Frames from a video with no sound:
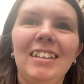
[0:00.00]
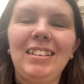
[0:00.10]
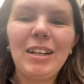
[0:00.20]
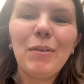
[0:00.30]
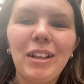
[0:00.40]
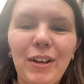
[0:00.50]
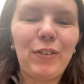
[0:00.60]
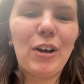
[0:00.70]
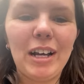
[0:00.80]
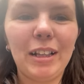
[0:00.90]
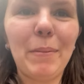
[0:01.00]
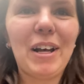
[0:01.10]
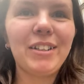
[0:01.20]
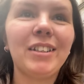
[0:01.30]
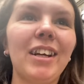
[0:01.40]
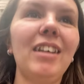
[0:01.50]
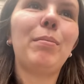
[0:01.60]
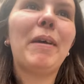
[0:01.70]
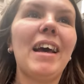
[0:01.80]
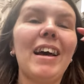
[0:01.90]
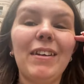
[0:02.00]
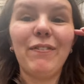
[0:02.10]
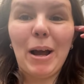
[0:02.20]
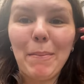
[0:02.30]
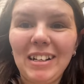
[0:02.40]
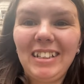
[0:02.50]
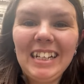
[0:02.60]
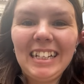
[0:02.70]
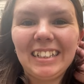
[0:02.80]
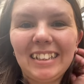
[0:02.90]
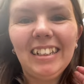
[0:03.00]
see what they've got in the merchandise bit, and then find my seat.